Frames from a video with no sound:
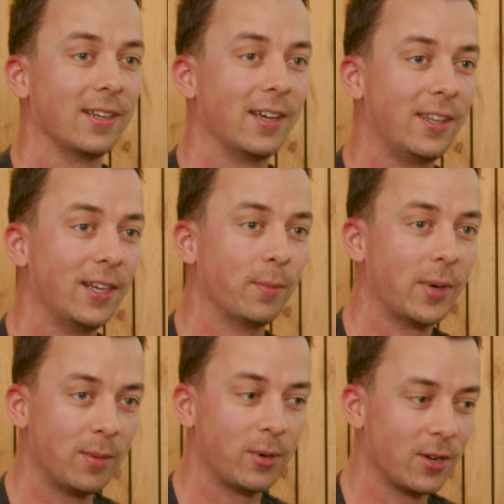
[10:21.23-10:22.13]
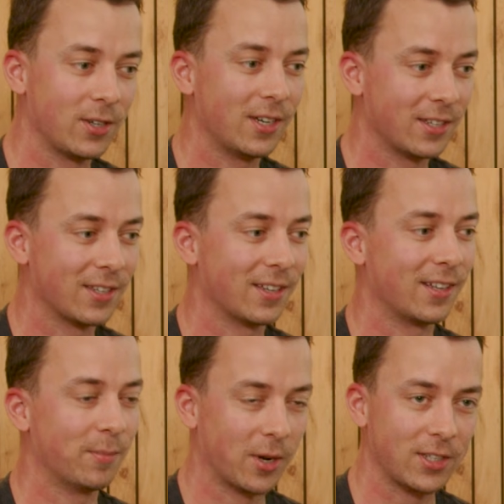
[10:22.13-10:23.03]
I think a paintbrush is
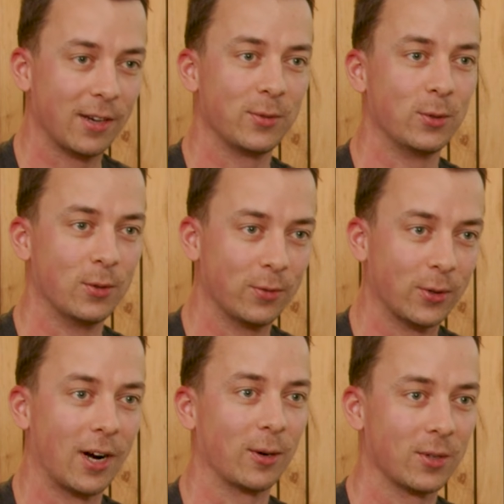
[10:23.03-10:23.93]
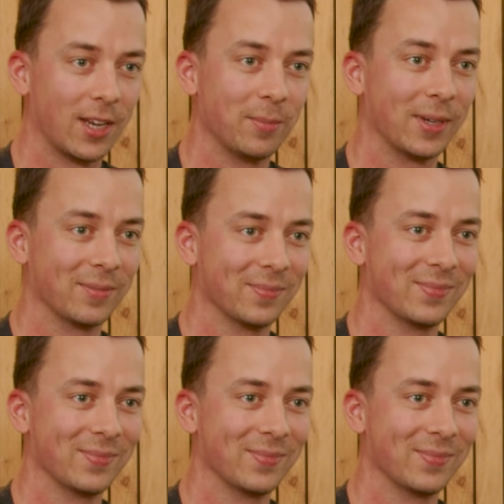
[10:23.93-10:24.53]
the must-have tool for aquascaping.